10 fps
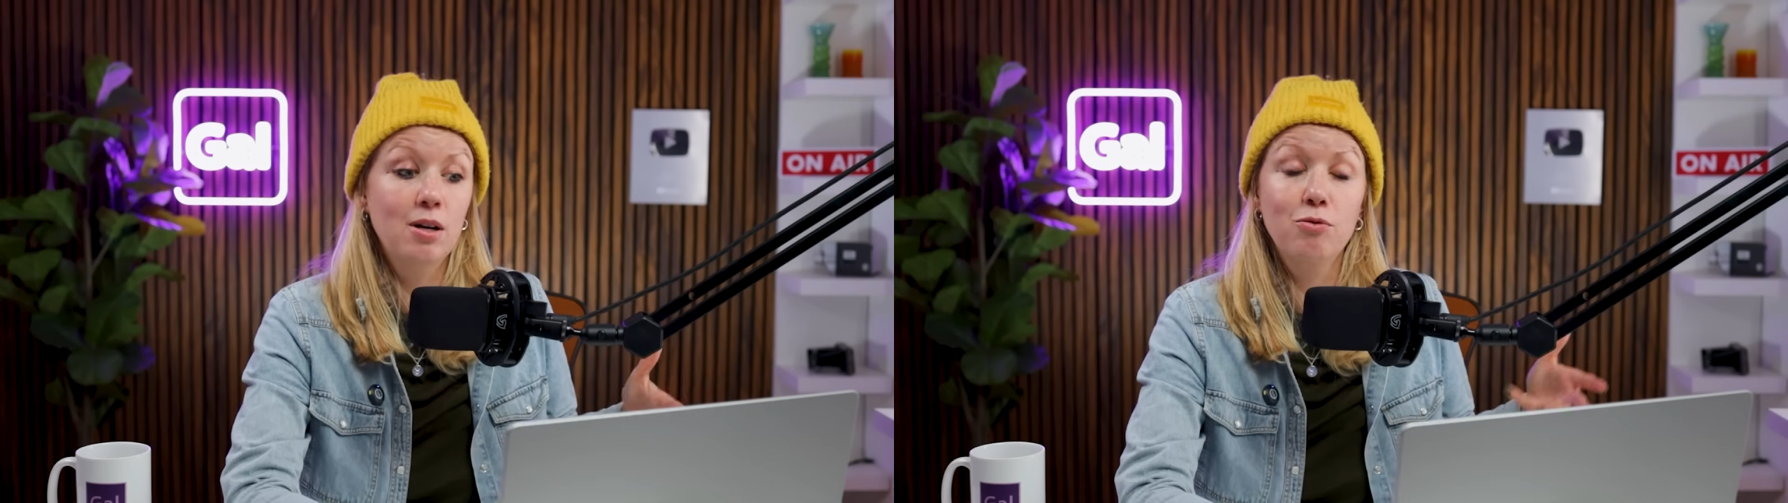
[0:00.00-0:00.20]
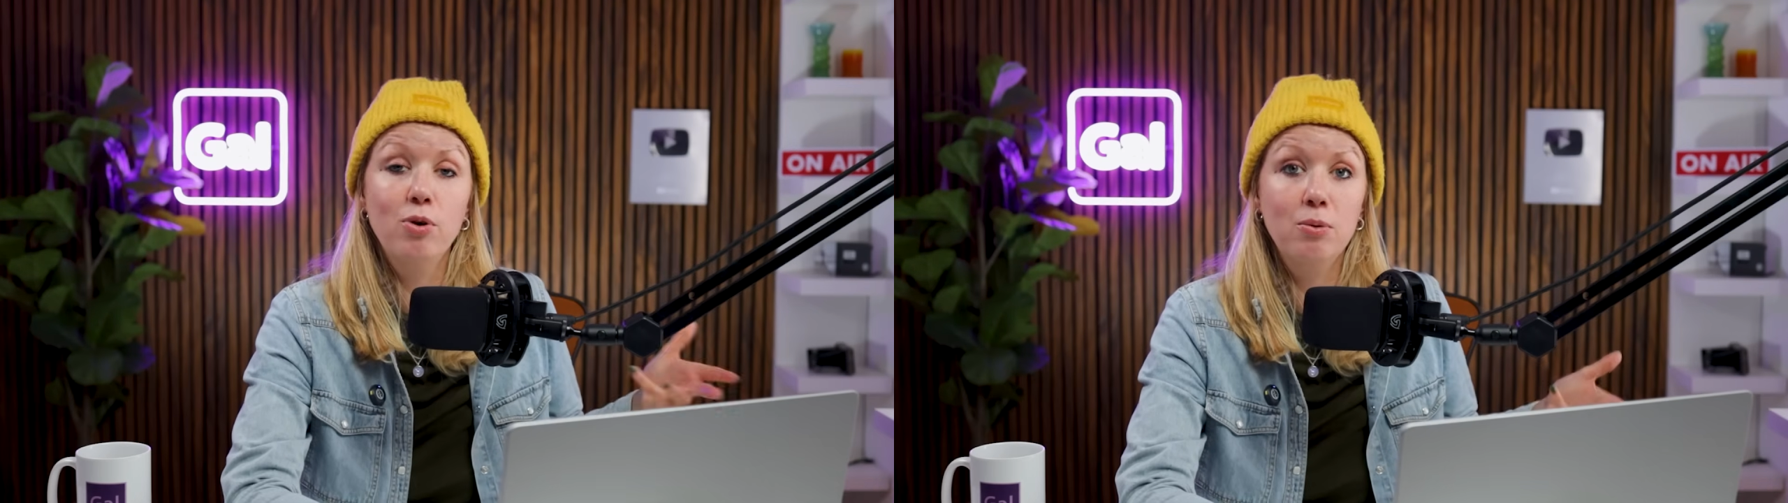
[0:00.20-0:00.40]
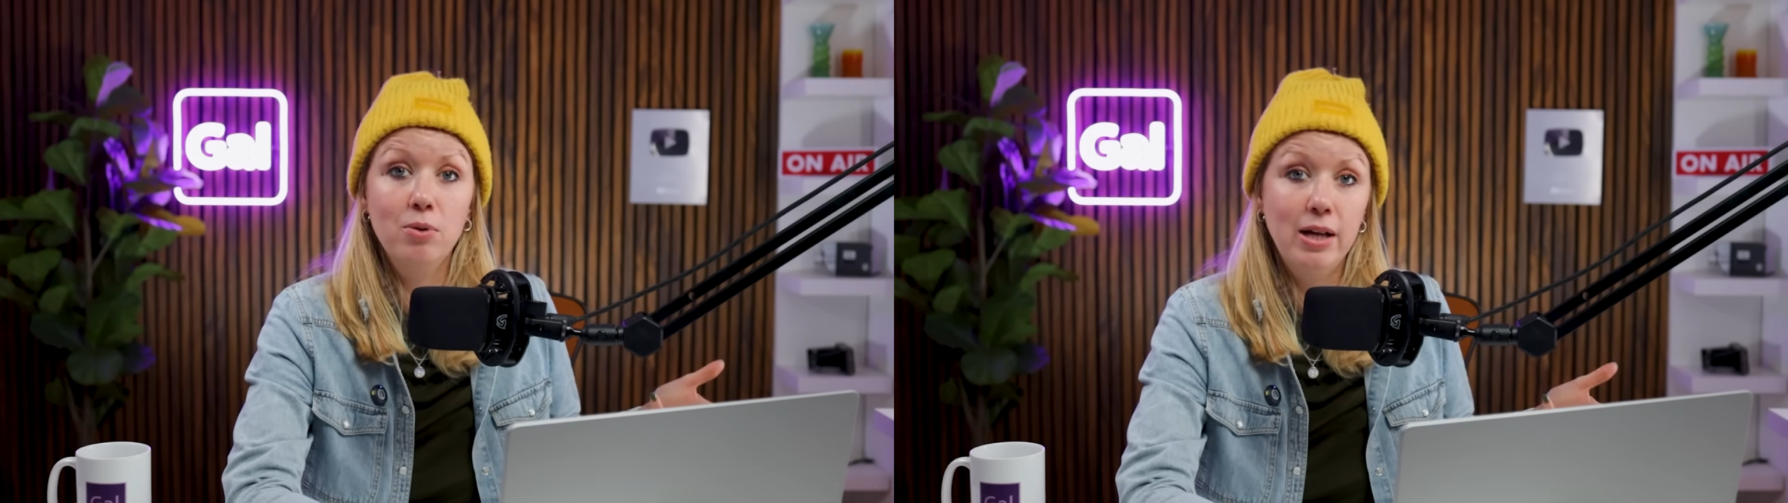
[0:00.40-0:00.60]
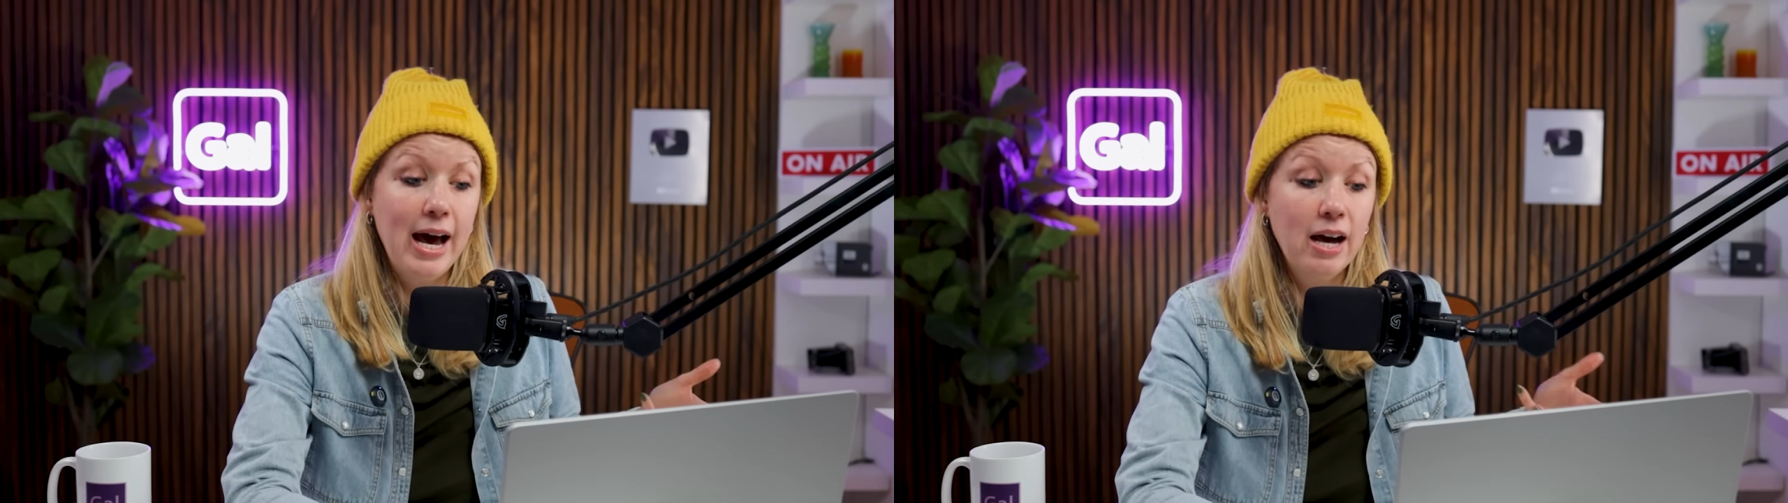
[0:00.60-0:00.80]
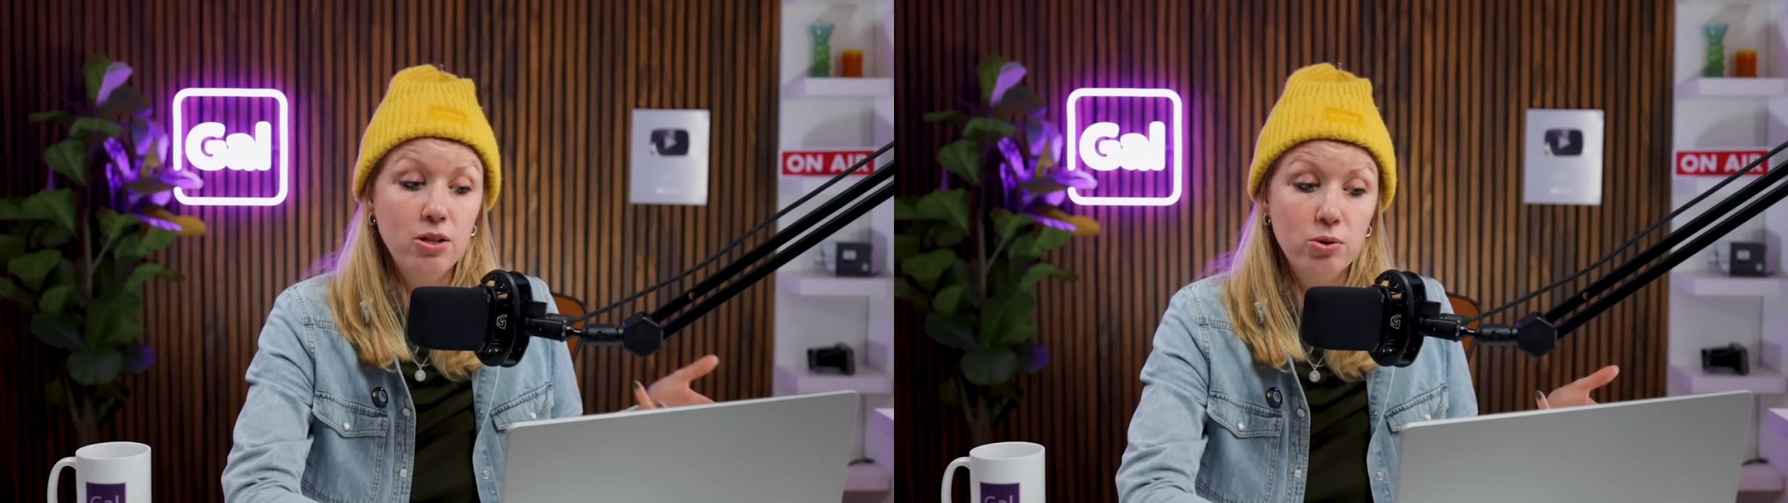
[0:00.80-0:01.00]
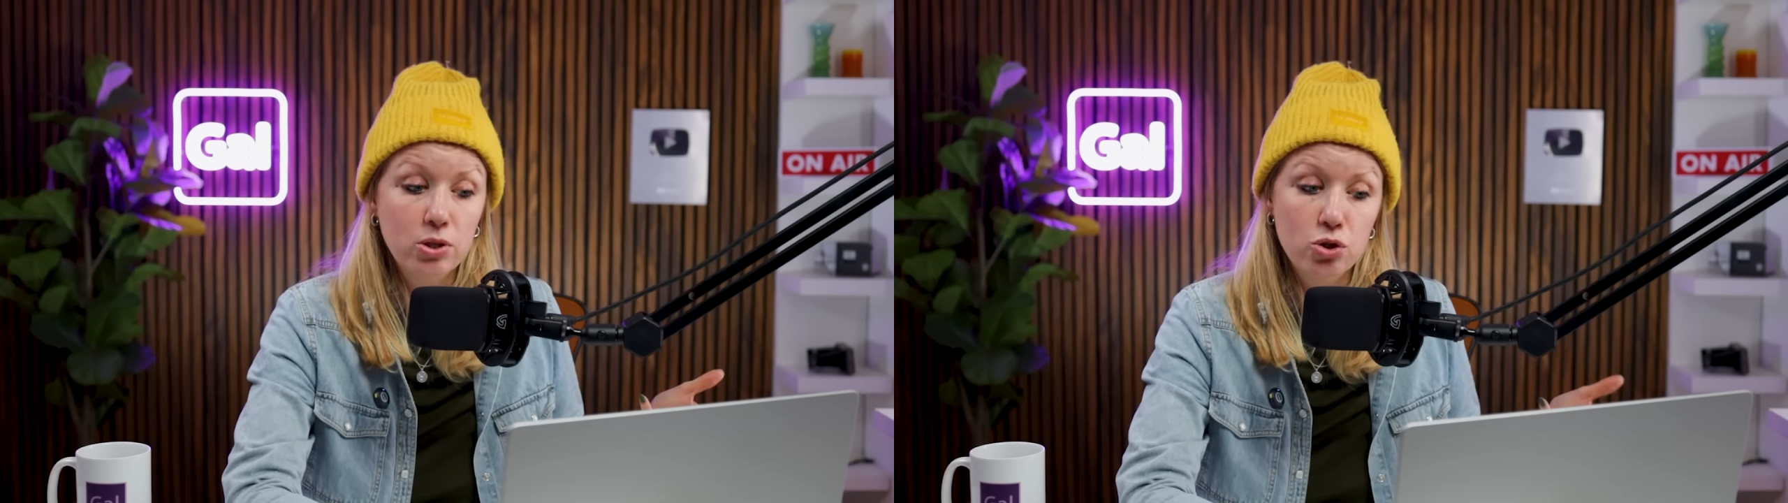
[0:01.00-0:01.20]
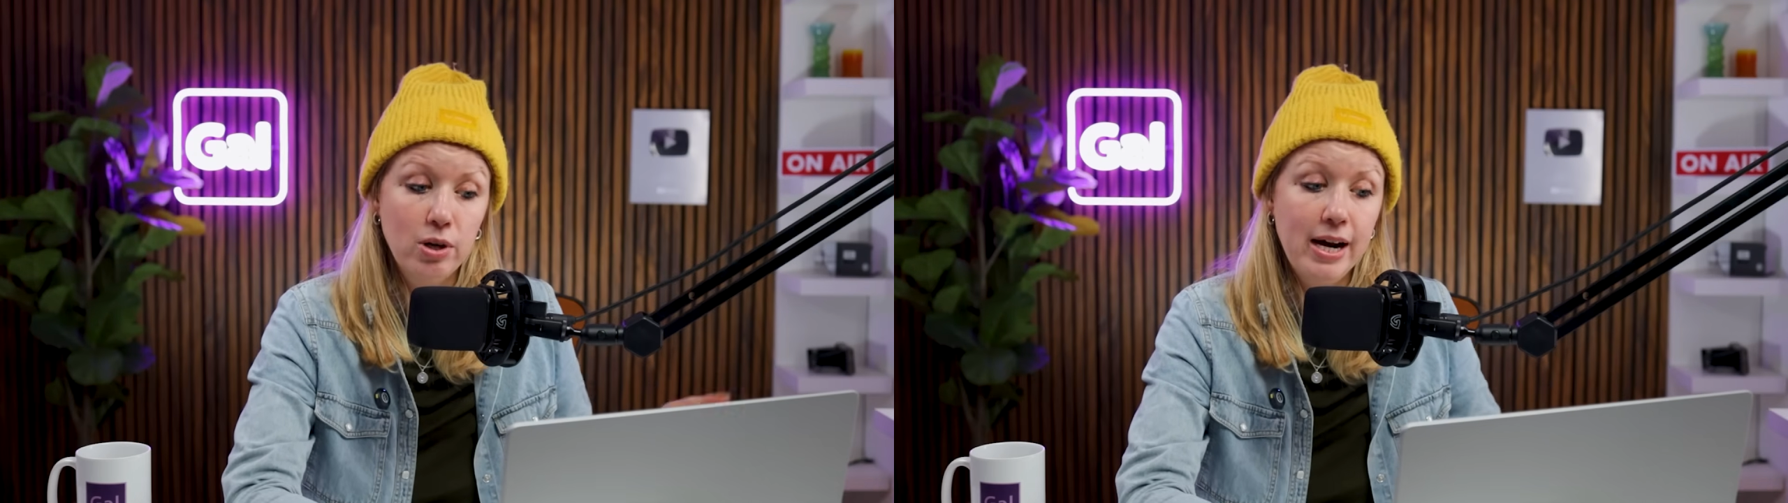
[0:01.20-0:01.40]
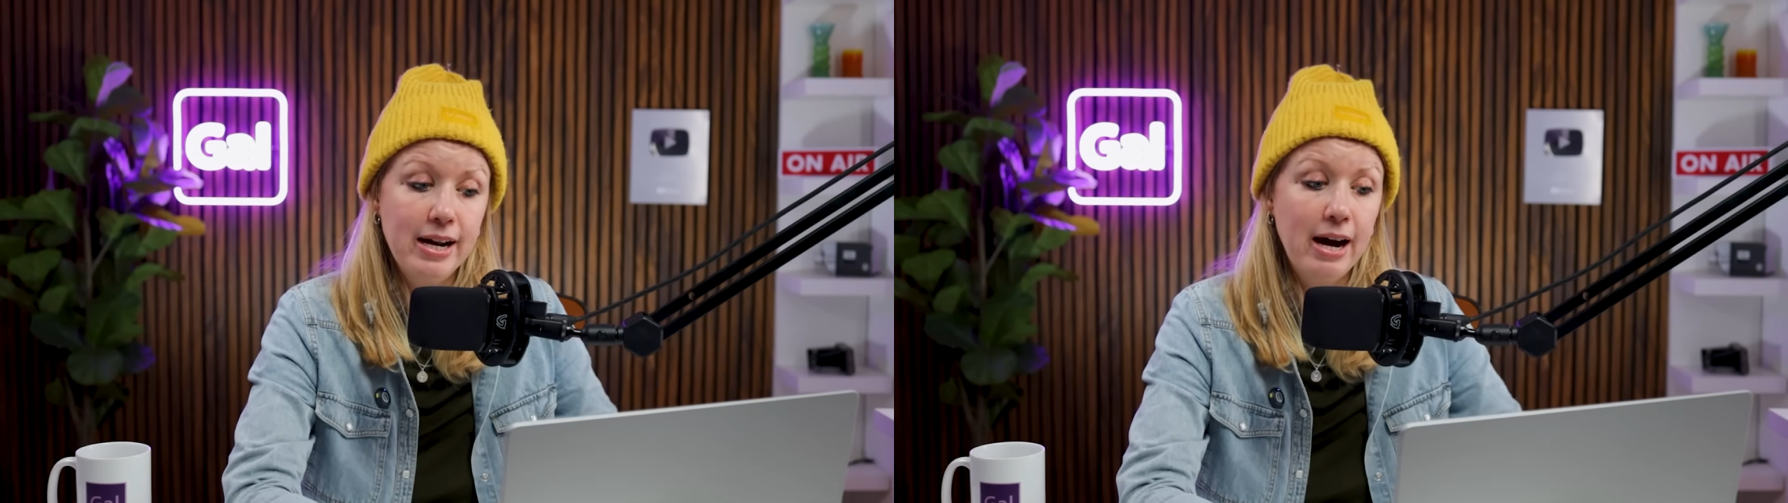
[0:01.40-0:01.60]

of what it will add, you can try it